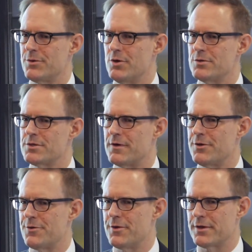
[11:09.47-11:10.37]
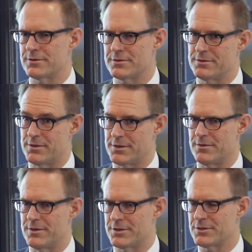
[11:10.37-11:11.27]
with a host of other things
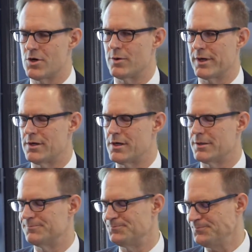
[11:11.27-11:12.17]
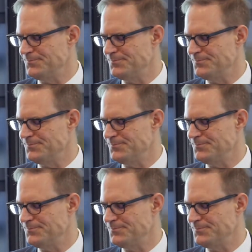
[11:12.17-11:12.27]
that's going on.